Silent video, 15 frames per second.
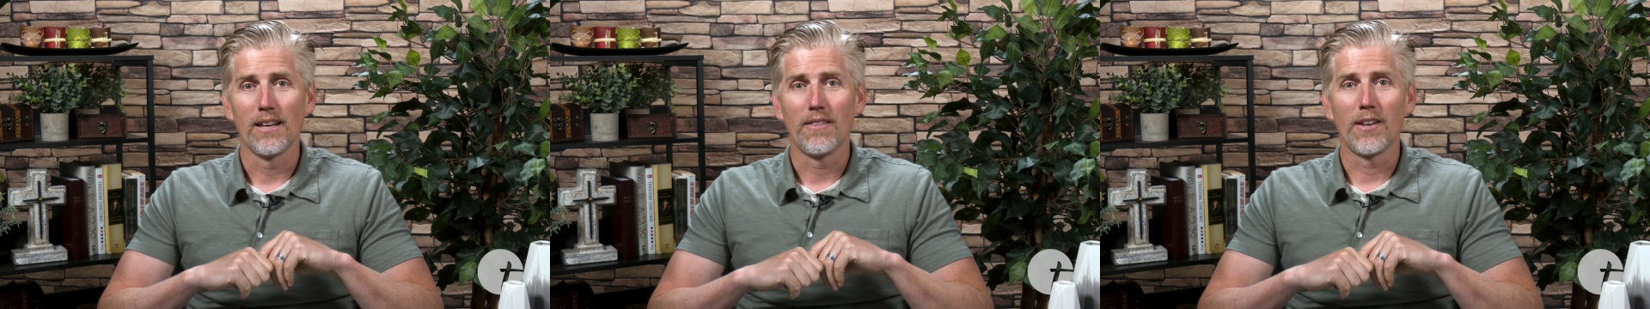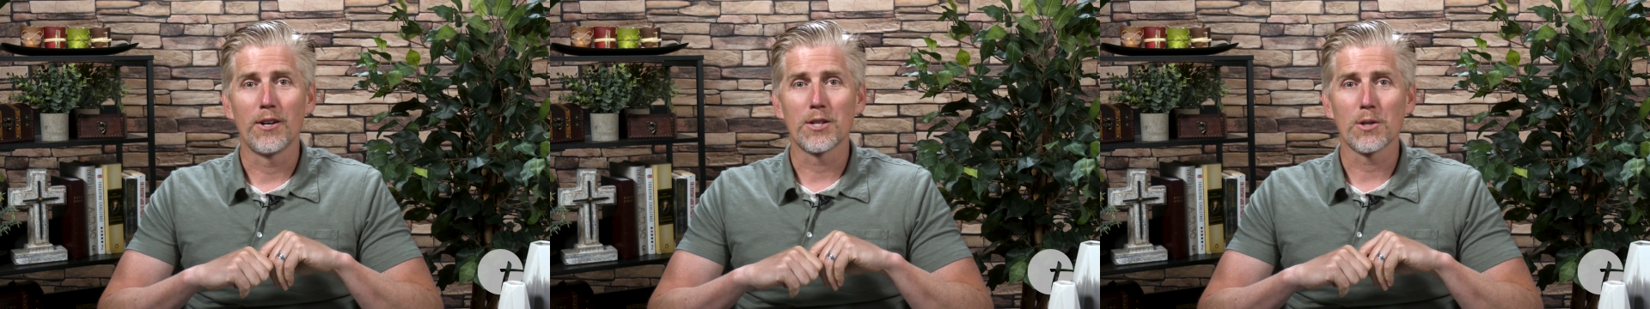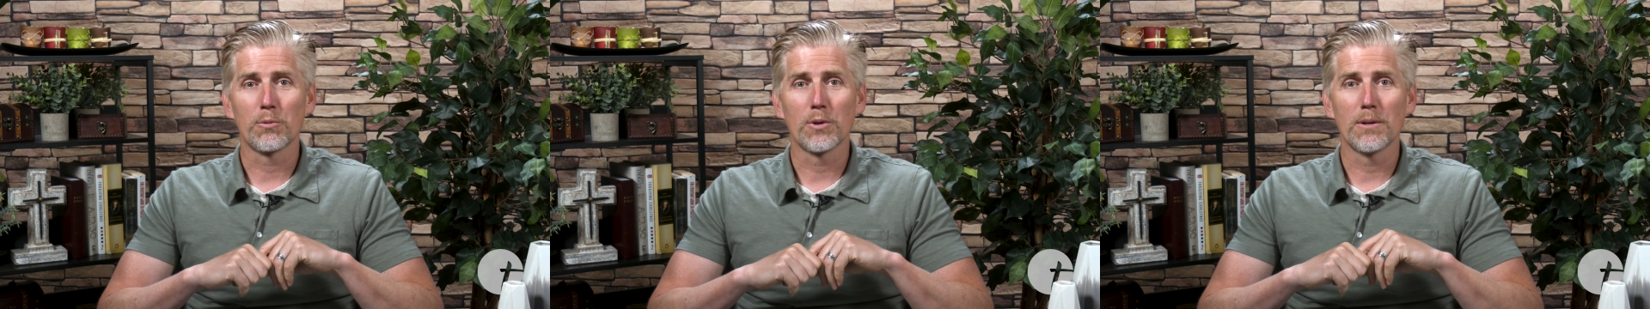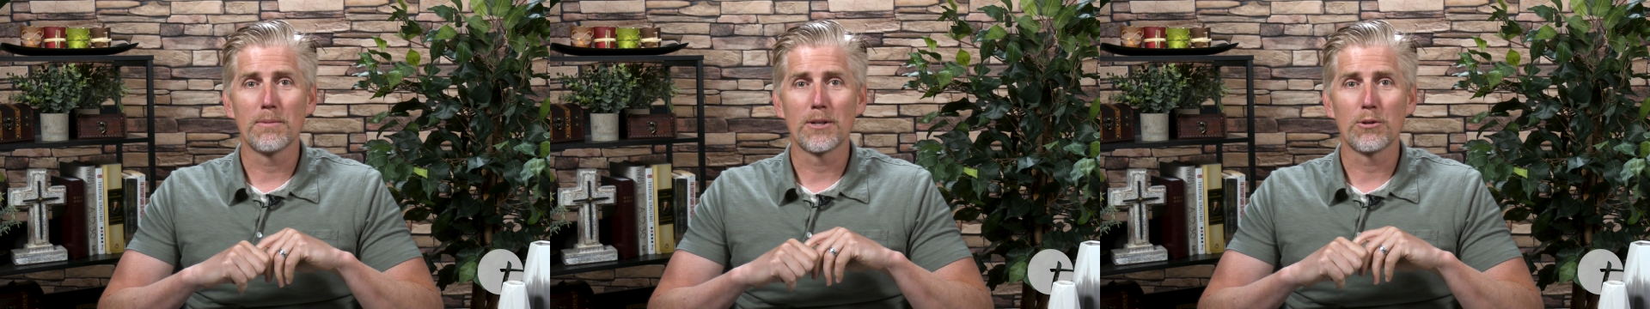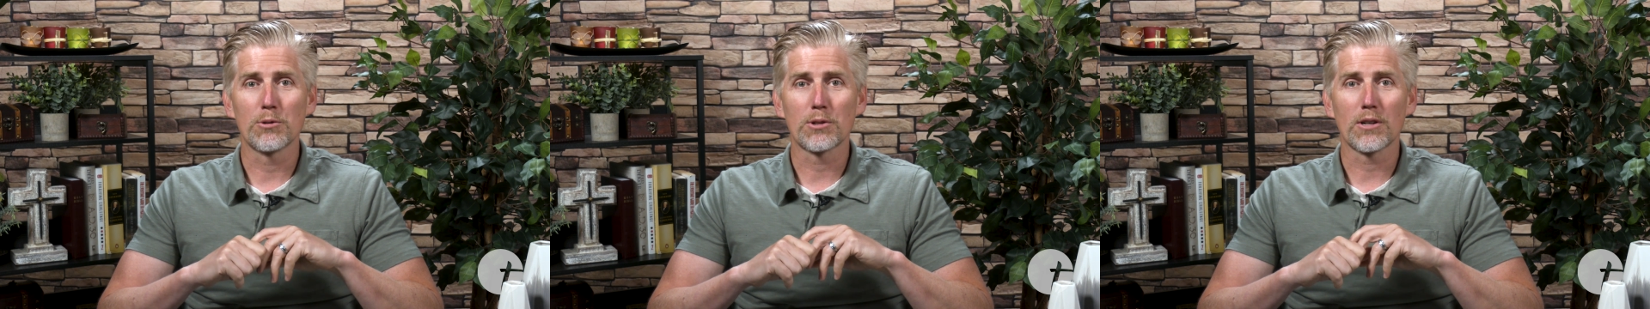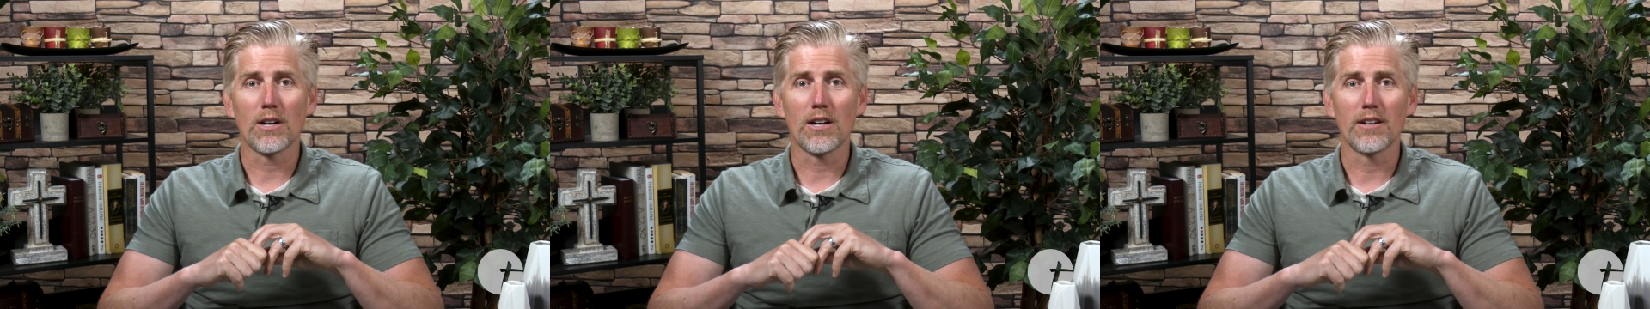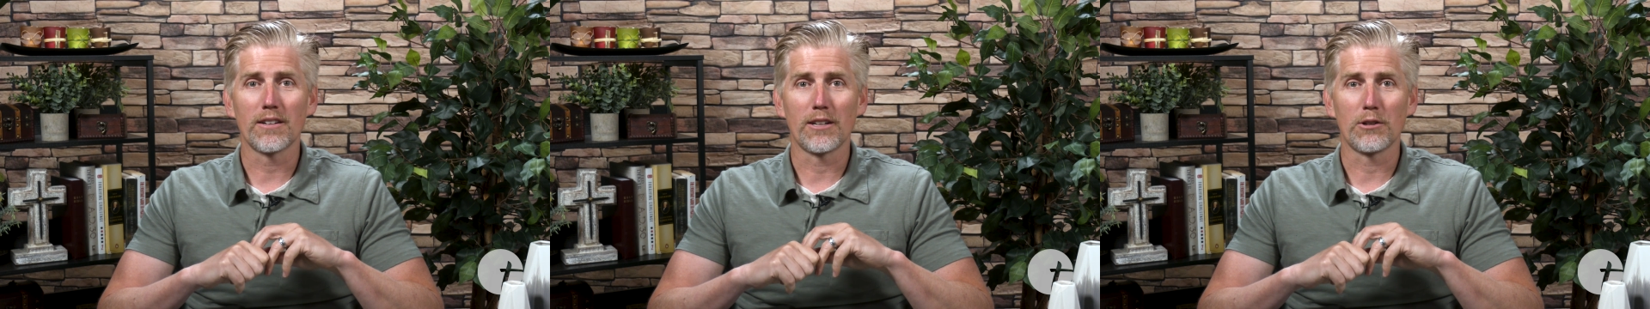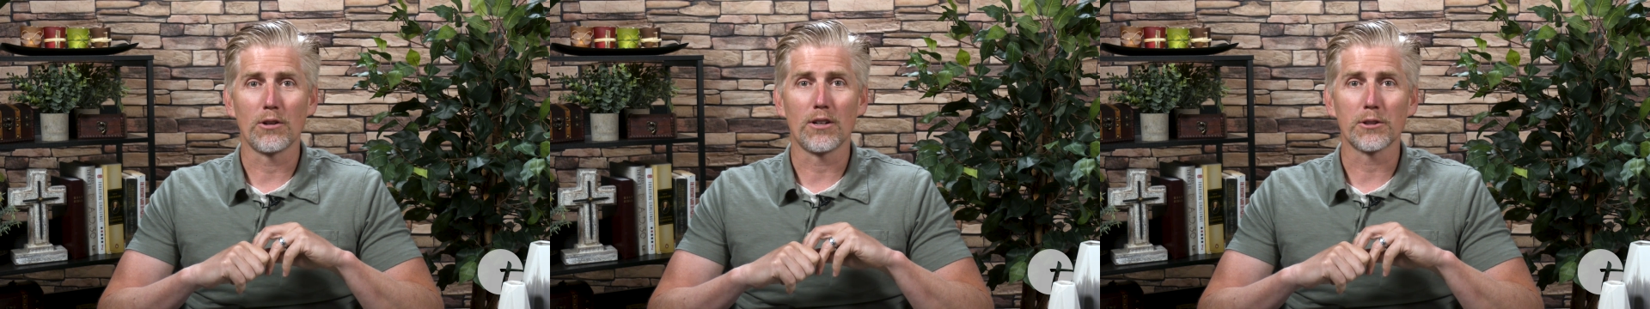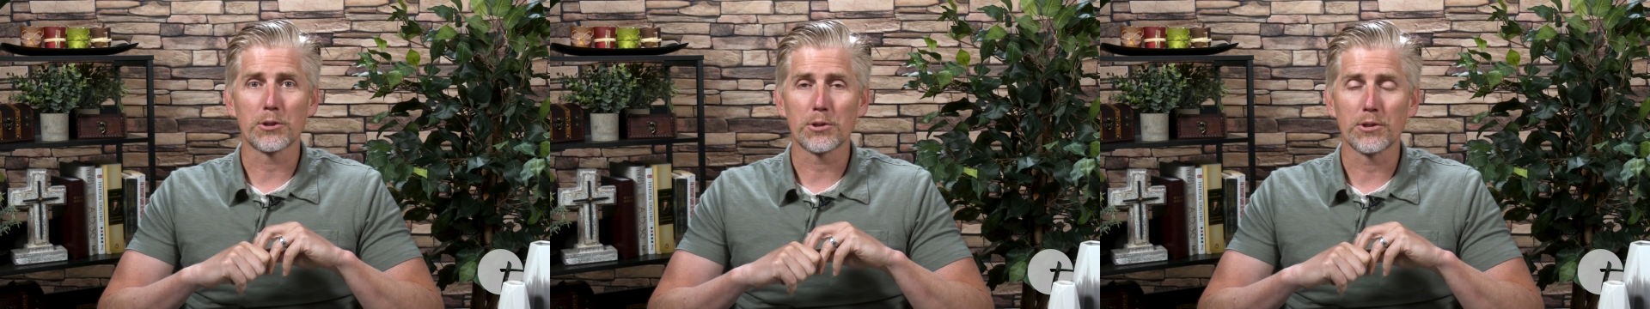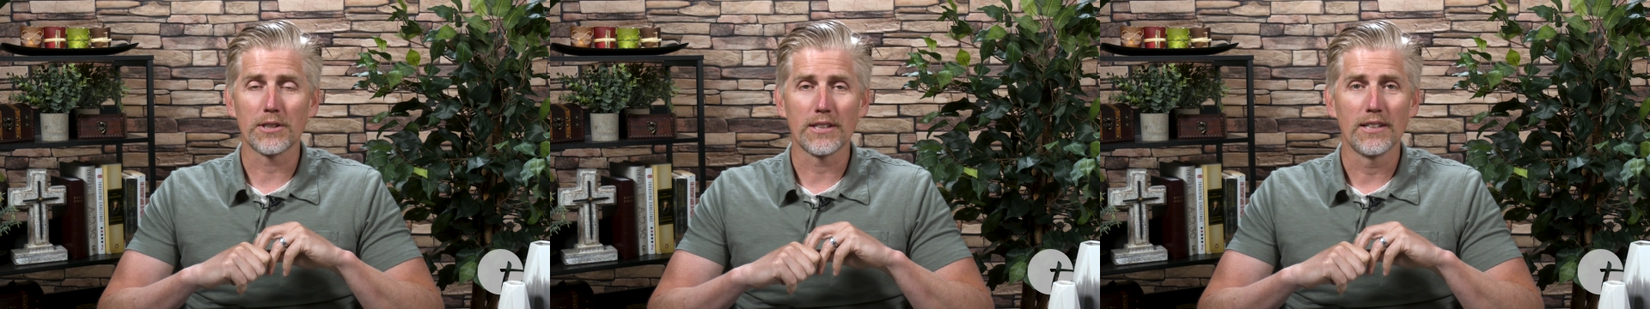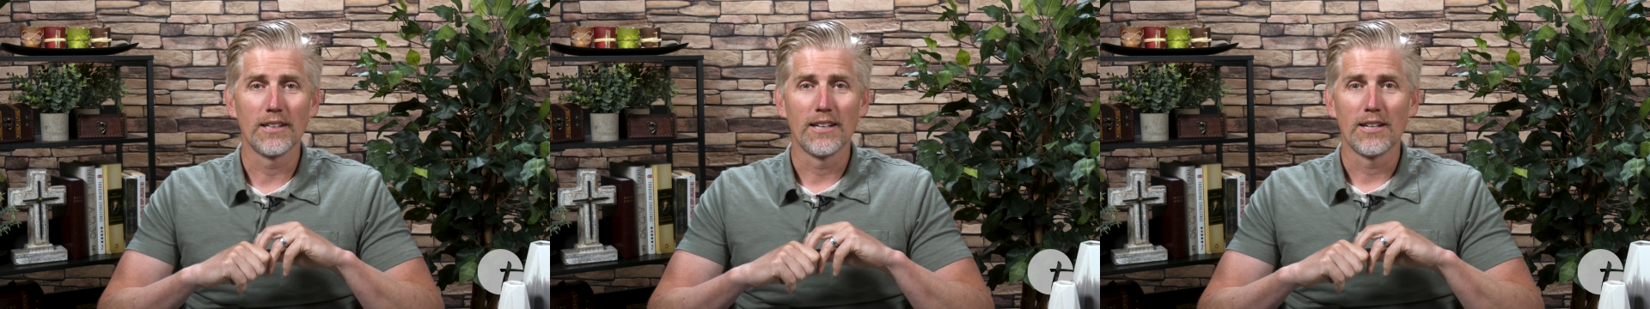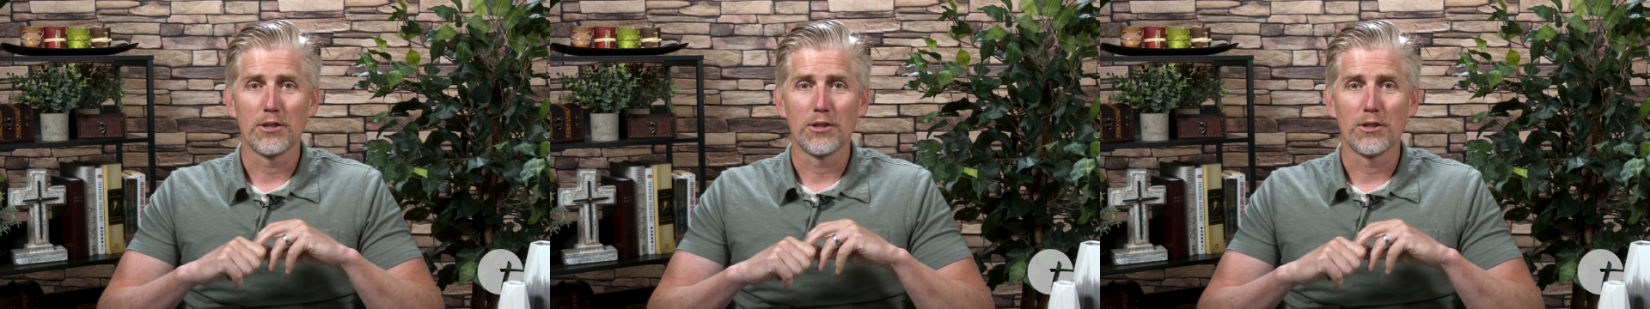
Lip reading: There's a woman who's caught in adultery,